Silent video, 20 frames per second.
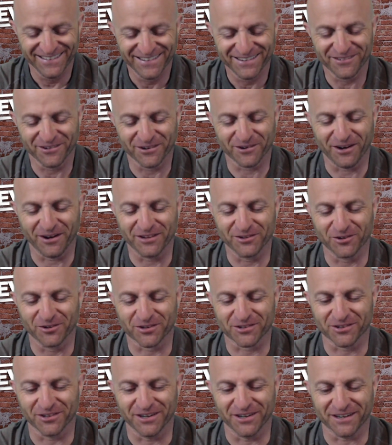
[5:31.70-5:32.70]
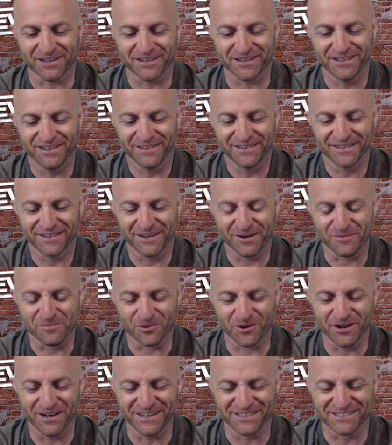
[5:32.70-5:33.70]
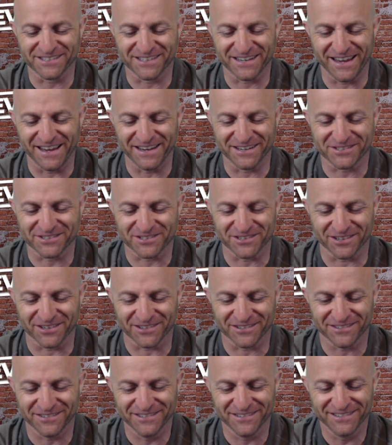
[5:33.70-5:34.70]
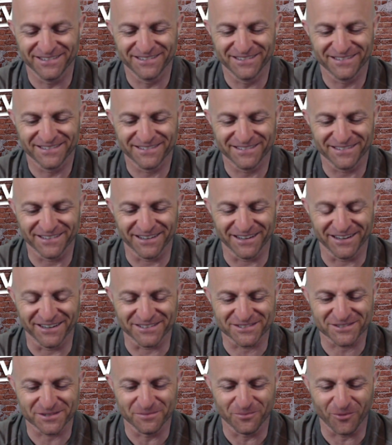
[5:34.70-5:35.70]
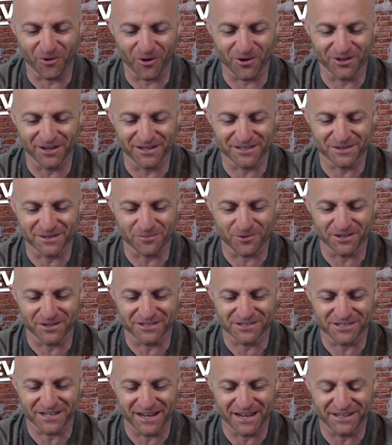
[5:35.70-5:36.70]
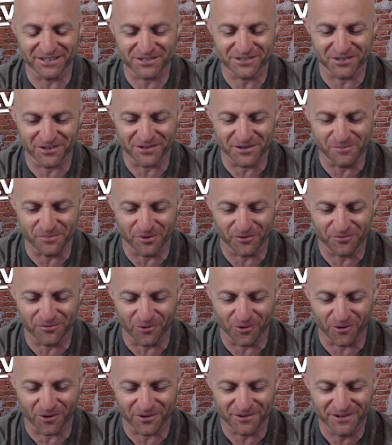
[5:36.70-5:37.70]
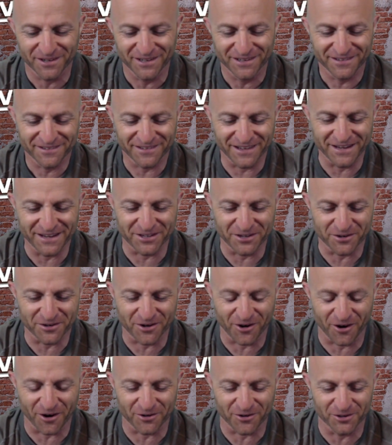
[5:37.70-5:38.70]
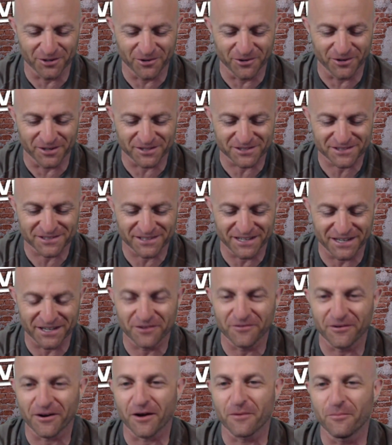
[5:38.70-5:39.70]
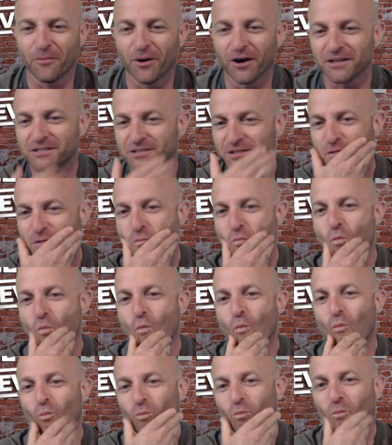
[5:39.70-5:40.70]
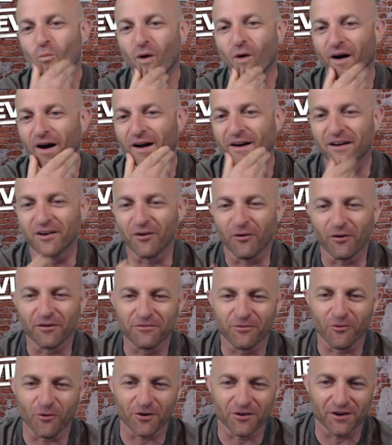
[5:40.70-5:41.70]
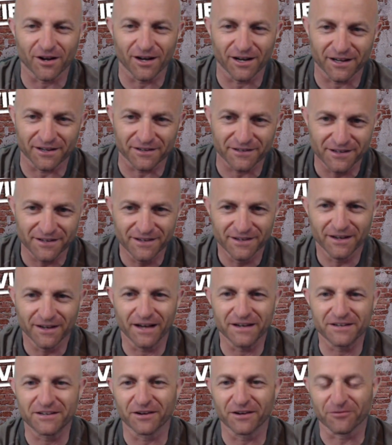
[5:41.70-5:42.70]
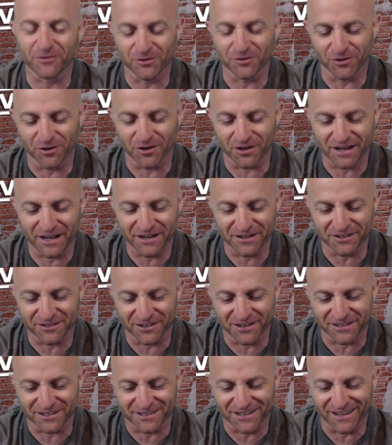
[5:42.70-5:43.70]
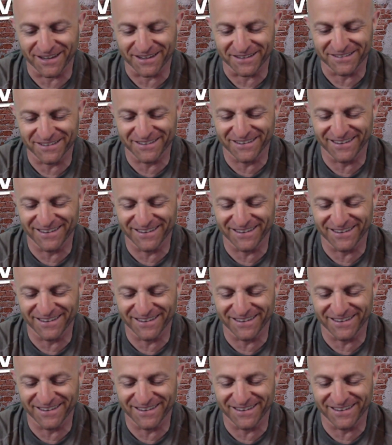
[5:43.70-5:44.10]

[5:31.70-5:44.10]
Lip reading: What do I look like? A British gangster. Nice. More like the British gangster than before. Thank you, Carl Lewis. Thank you very much. Going for a different look. How do you like that?